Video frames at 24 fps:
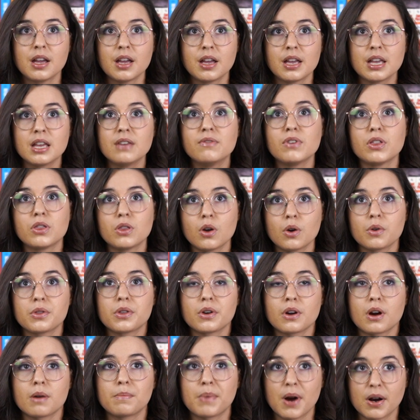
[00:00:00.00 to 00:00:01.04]
even though
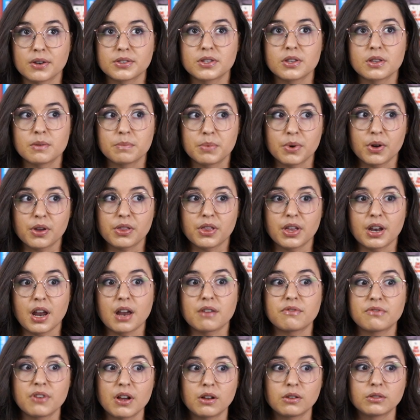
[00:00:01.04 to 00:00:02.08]
there are parts of the book that I
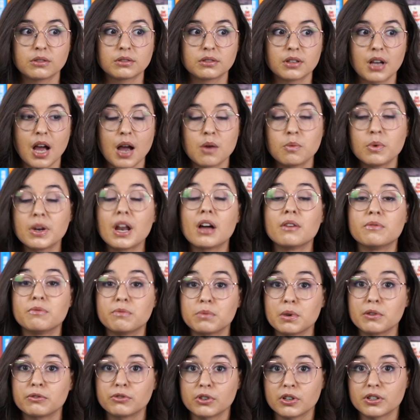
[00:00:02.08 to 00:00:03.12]
felt I would have
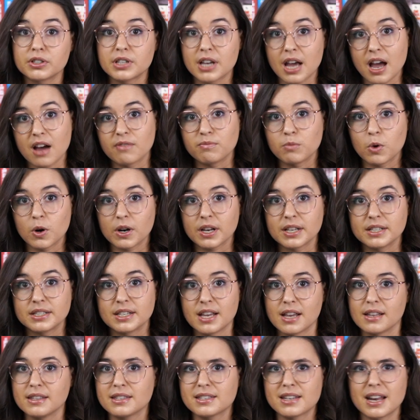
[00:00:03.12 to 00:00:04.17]
preferred to have more
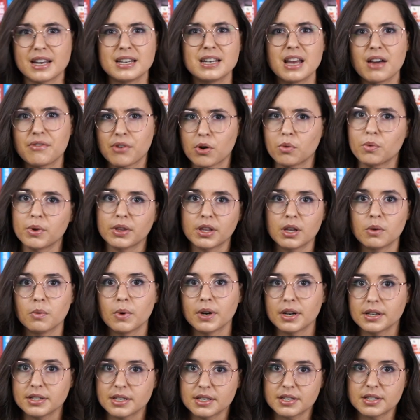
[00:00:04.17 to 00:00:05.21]
condensed, I never really
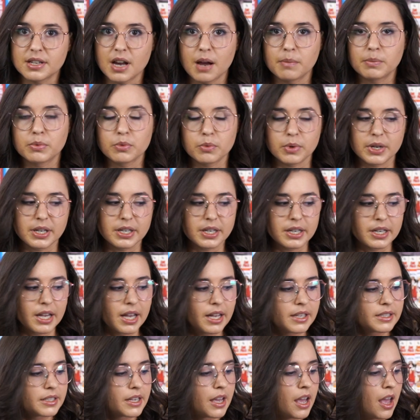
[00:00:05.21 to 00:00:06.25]
wanted to stop reading
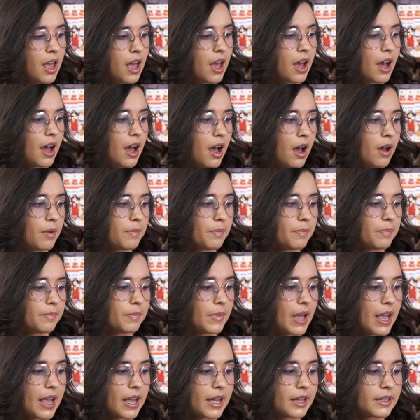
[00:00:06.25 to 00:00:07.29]
it.
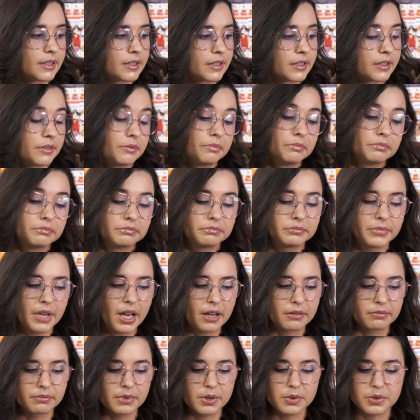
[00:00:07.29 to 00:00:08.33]
And yeah,
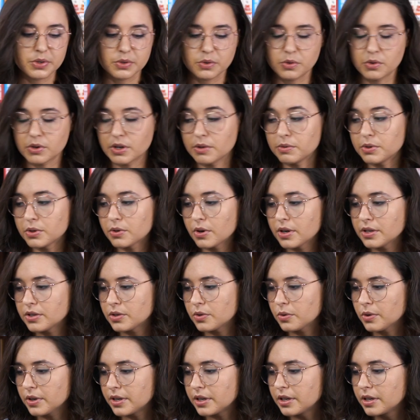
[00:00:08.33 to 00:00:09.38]
it was a great
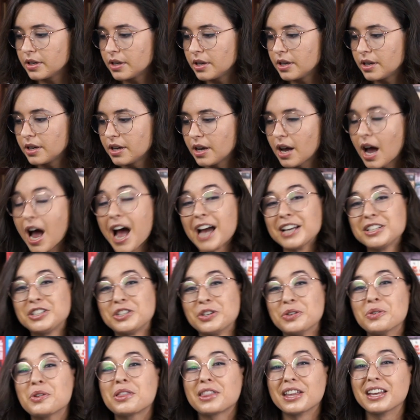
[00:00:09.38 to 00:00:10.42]
story. I
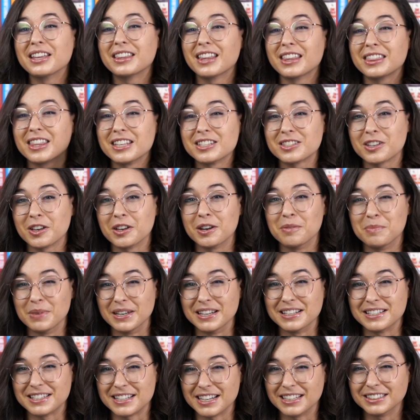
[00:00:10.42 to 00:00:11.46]
do think that this could have been a
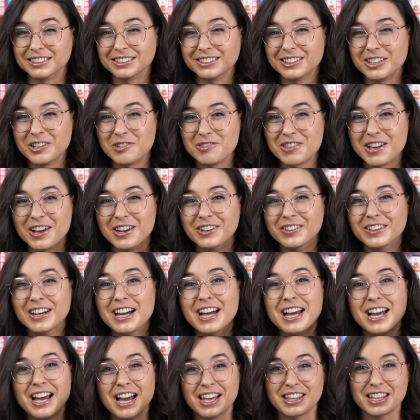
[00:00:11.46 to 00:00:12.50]
standalone, though.
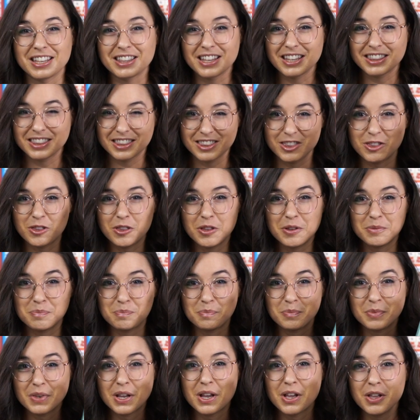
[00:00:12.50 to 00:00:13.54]
I think that
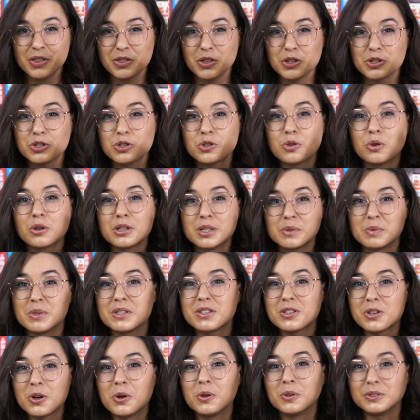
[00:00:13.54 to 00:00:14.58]
the story was
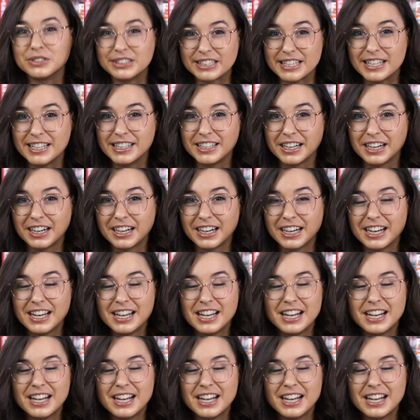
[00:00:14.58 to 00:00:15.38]
told here.